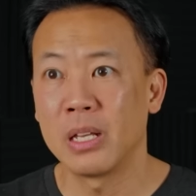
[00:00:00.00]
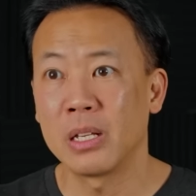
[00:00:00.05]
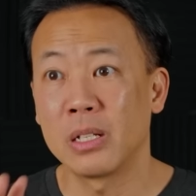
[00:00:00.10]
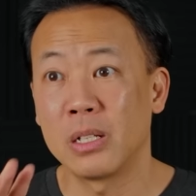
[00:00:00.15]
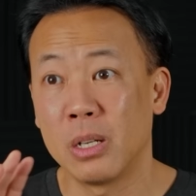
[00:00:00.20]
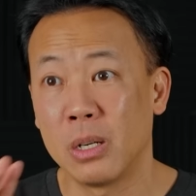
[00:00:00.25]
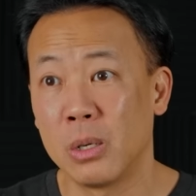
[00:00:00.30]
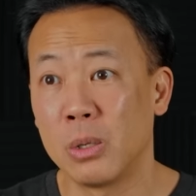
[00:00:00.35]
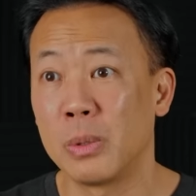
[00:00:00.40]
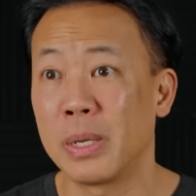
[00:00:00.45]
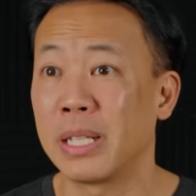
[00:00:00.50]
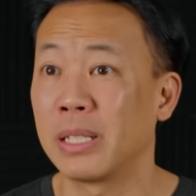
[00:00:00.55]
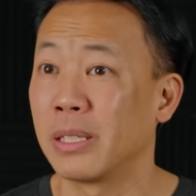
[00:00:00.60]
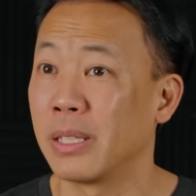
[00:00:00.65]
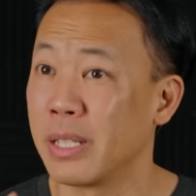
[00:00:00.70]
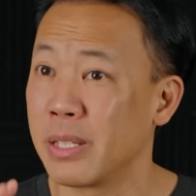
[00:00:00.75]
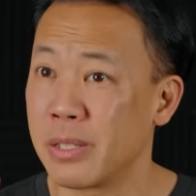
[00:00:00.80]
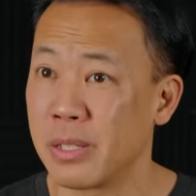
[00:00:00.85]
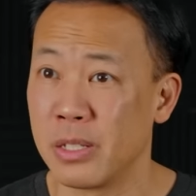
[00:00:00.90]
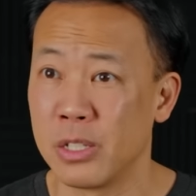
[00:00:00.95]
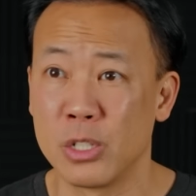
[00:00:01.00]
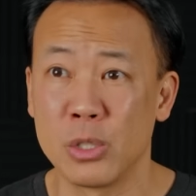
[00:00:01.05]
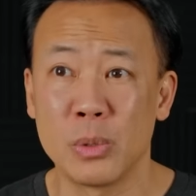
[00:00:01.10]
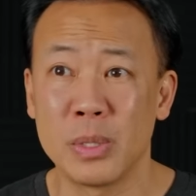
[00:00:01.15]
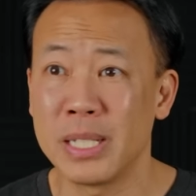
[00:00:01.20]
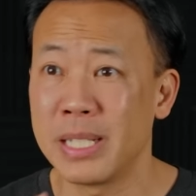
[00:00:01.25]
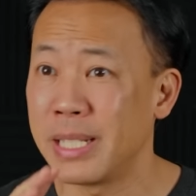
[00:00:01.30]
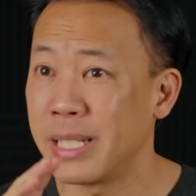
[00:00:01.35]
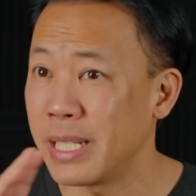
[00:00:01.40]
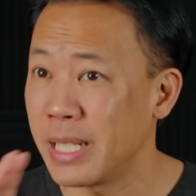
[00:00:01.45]
Go and listen,
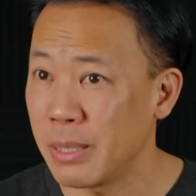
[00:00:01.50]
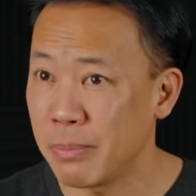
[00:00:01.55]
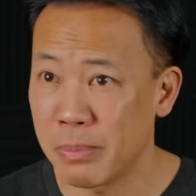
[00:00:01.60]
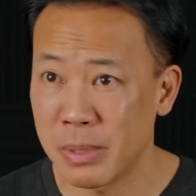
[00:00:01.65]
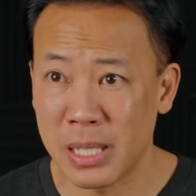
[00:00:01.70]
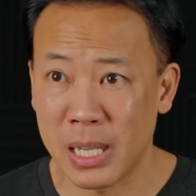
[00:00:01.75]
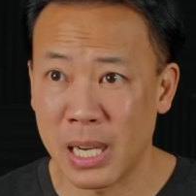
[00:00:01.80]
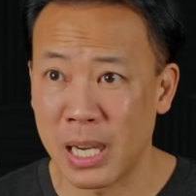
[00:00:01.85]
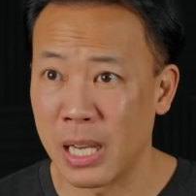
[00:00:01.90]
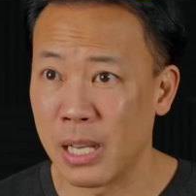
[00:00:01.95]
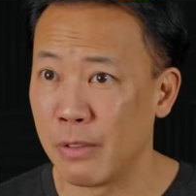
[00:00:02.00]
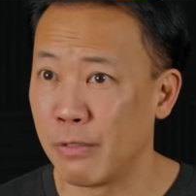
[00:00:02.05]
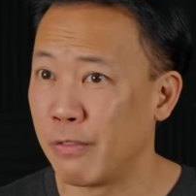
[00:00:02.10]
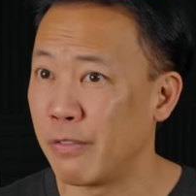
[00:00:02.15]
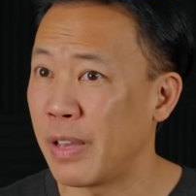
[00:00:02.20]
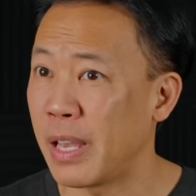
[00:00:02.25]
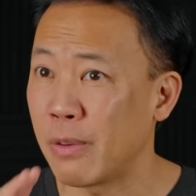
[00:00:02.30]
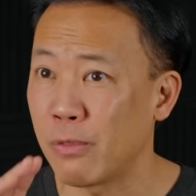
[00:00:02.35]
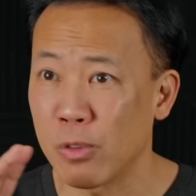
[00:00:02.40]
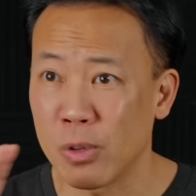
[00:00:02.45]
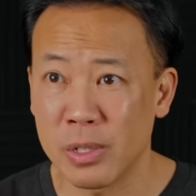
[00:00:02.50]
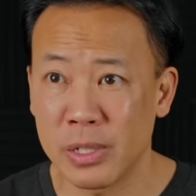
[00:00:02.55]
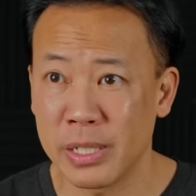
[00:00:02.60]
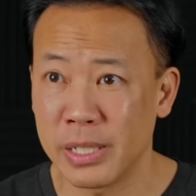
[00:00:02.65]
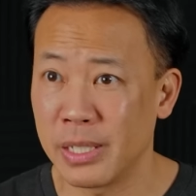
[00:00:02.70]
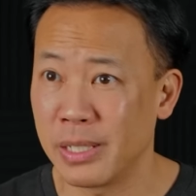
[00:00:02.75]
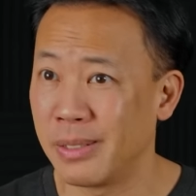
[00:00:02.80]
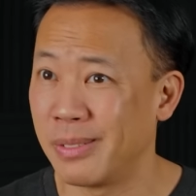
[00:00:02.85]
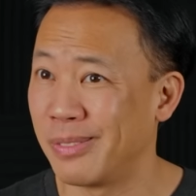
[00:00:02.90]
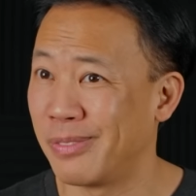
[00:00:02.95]
do a deep dive, favorite
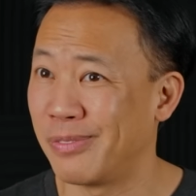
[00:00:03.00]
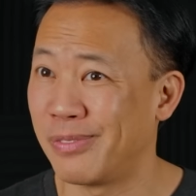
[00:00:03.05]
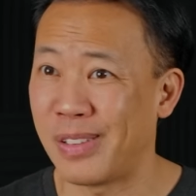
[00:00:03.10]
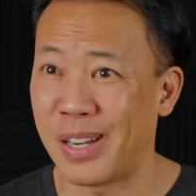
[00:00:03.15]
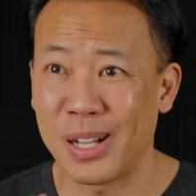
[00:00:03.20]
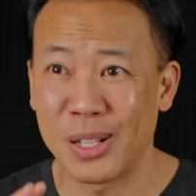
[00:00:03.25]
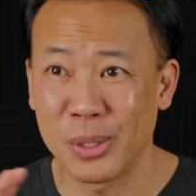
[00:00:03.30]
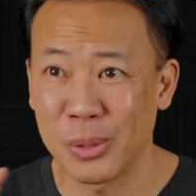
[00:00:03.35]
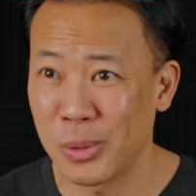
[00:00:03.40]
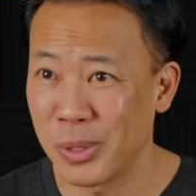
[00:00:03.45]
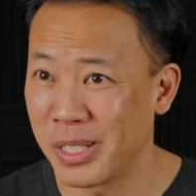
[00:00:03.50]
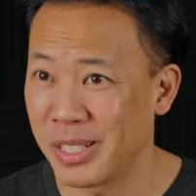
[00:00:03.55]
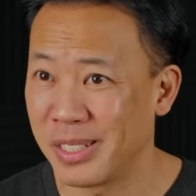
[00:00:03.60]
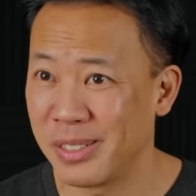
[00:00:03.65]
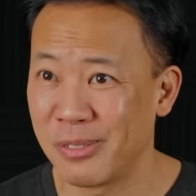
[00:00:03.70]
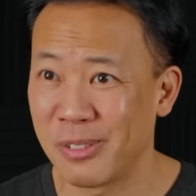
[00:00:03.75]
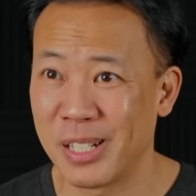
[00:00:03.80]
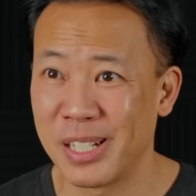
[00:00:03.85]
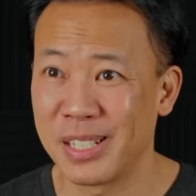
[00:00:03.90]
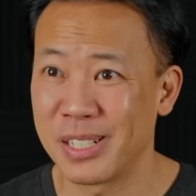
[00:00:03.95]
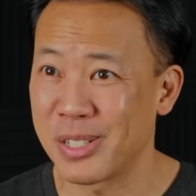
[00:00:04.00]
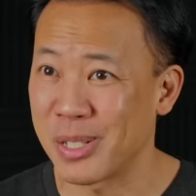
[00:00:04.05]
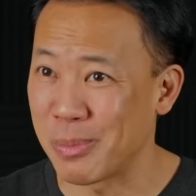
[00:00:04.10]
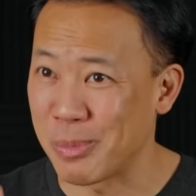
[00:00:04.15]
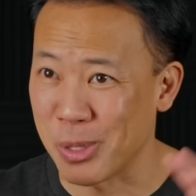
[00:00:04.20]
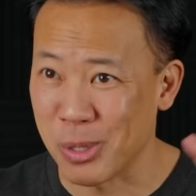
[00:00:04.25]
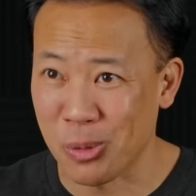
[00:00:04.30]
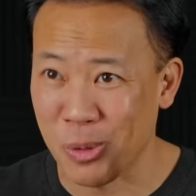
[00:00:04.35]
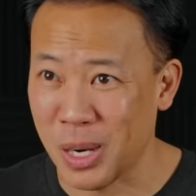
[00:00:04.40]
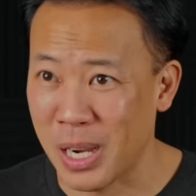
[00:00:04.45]
it, follow it, right?
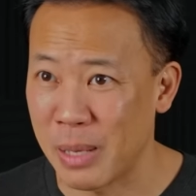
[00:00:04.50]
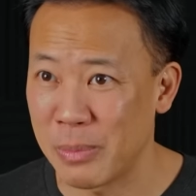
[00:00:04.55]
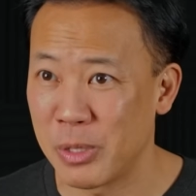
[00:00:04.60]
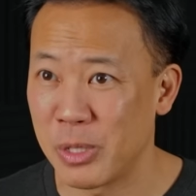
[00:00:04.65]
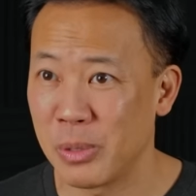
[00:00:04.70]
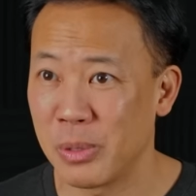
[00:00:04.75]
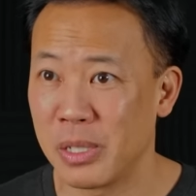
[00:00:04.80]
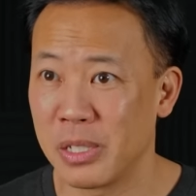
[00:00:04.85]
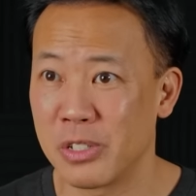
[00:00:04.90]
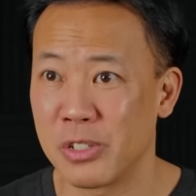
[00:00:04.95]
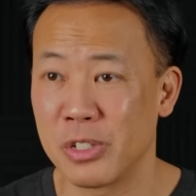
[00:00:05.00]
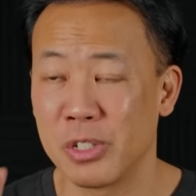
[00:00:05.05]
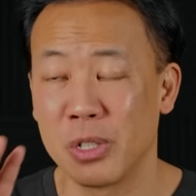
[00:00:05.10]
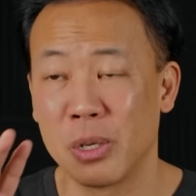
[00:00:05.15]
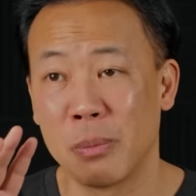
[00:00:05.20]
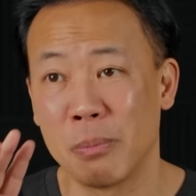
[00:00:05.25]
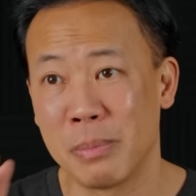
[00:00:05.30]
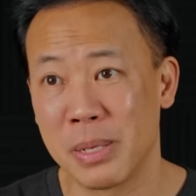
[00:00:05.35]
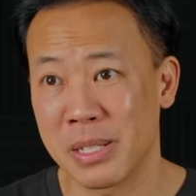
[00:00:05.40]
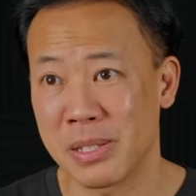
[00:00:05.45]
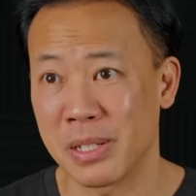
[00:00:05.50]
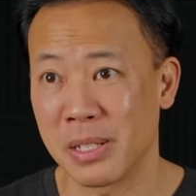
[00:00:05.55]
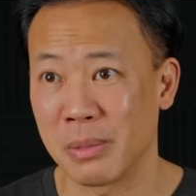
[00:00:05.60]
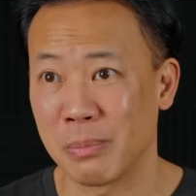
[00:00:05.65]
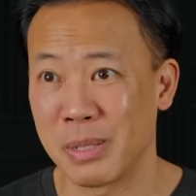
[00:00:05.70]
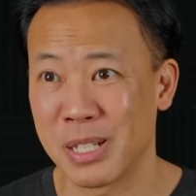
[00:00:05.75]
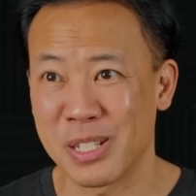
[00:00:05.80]
Subscribe to it so you don't miss it.